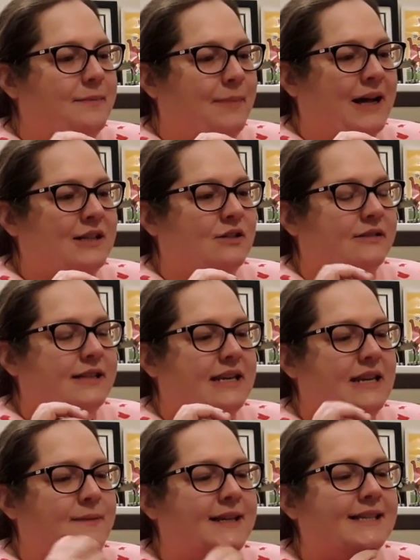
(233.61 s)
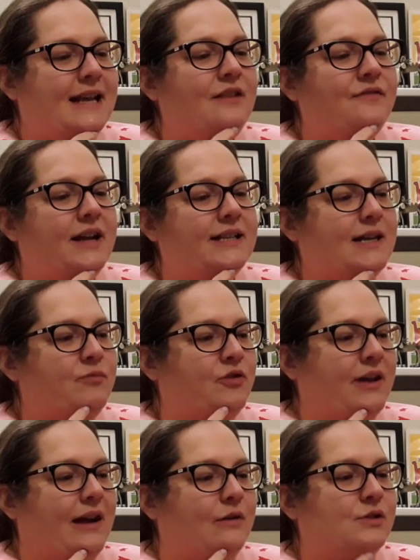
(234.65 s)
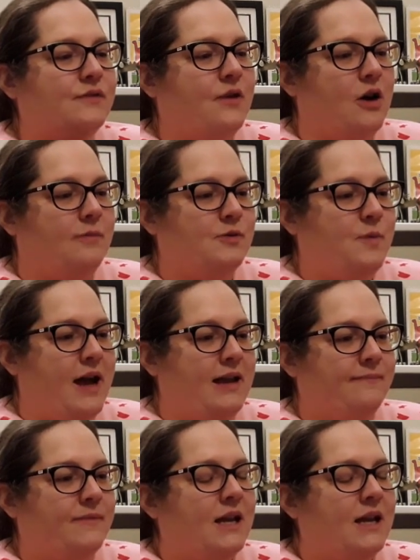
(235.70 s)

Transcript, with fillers: a battle to keep herself and her brother out of harm's way.